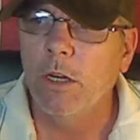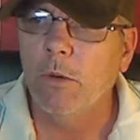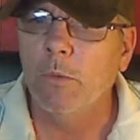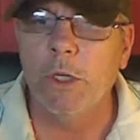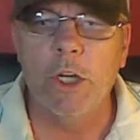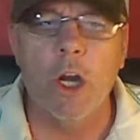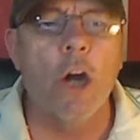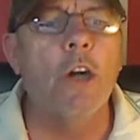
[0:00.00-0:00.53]

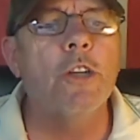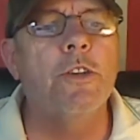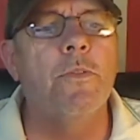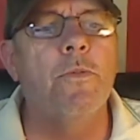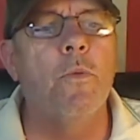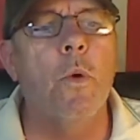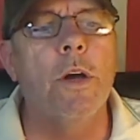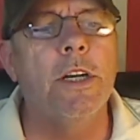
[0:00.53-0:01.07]
Regardless
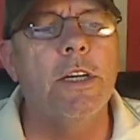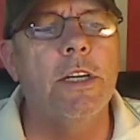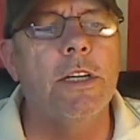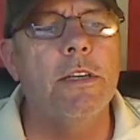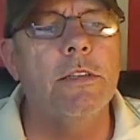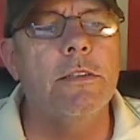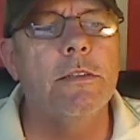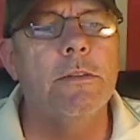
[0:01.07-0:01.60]
of what it
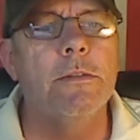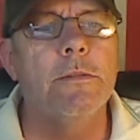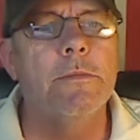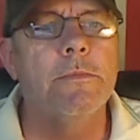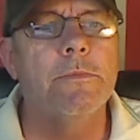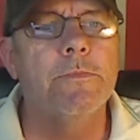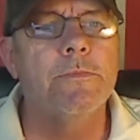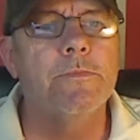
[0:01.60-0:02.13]
is,
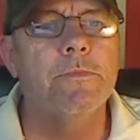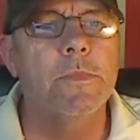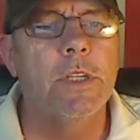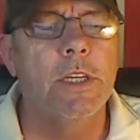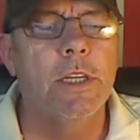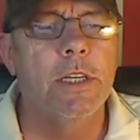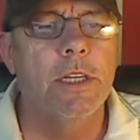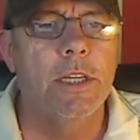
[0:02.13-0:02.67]

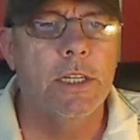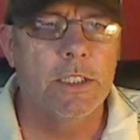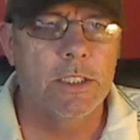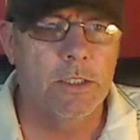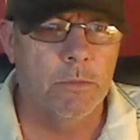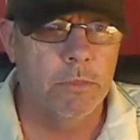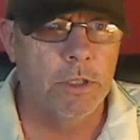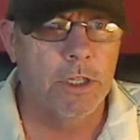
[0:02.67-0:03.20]
it's
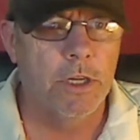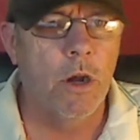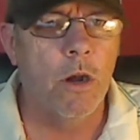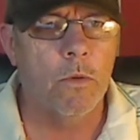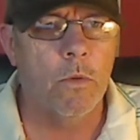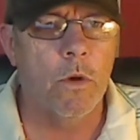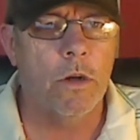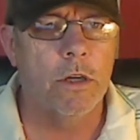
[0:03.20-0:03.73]
complete
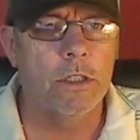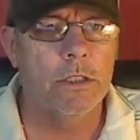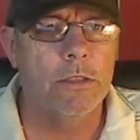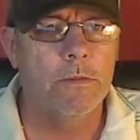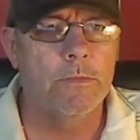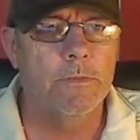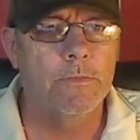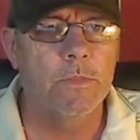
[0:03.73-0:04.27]
hogwash.
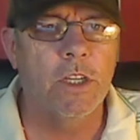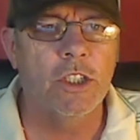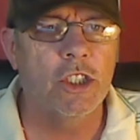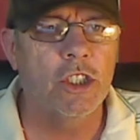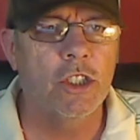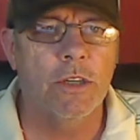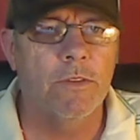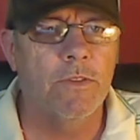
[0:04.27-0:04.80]
It
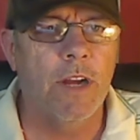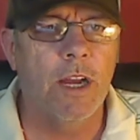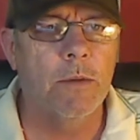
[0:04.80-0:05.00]
shouldn't have